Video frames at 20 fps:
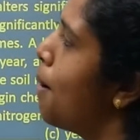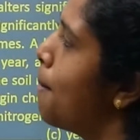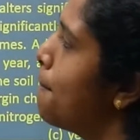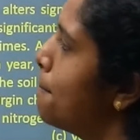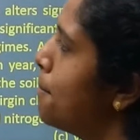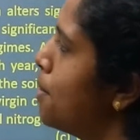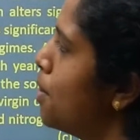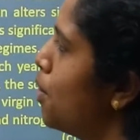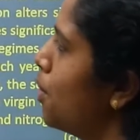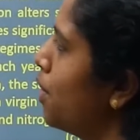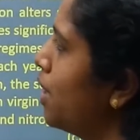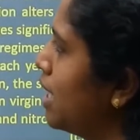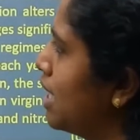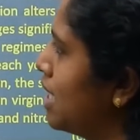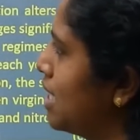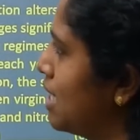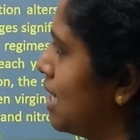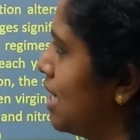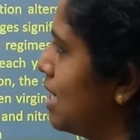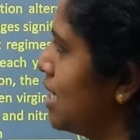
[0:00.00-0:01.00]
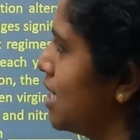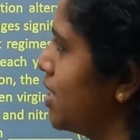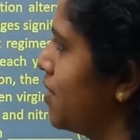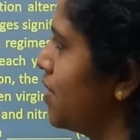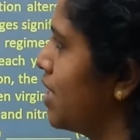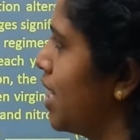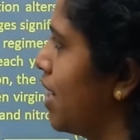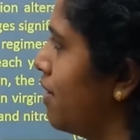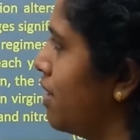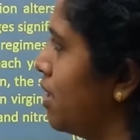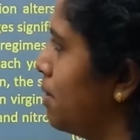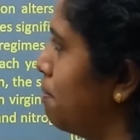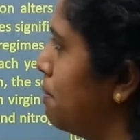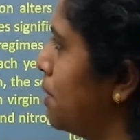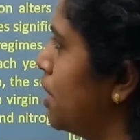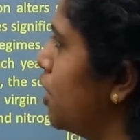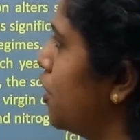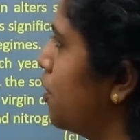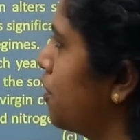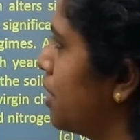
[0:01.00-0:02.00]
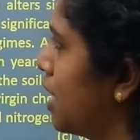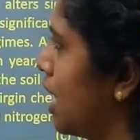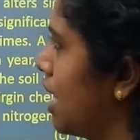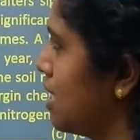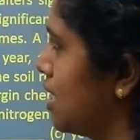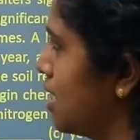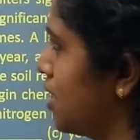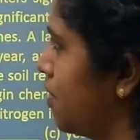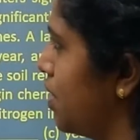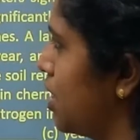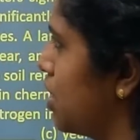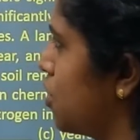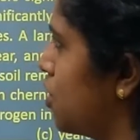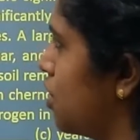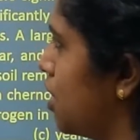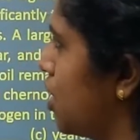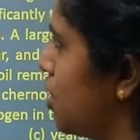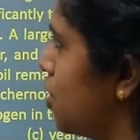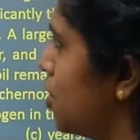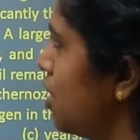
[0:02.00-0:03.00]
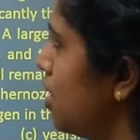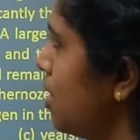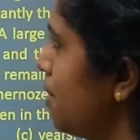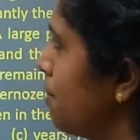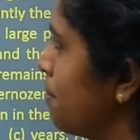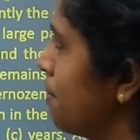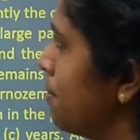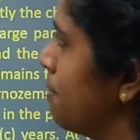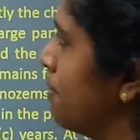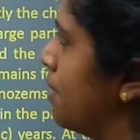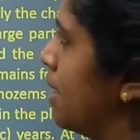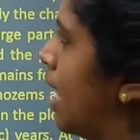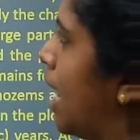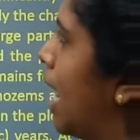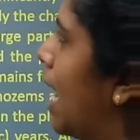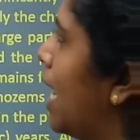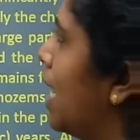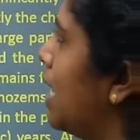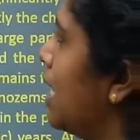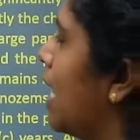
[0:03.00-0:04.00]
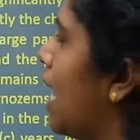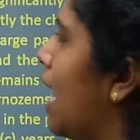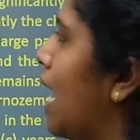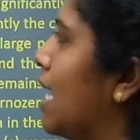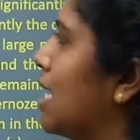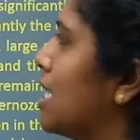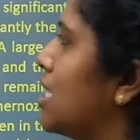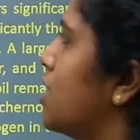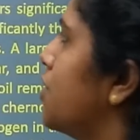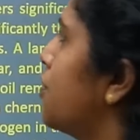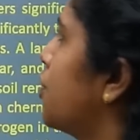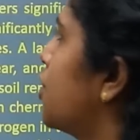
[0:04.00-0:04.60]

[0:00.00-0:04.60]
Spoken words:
more intensive development of grassy vegetation and active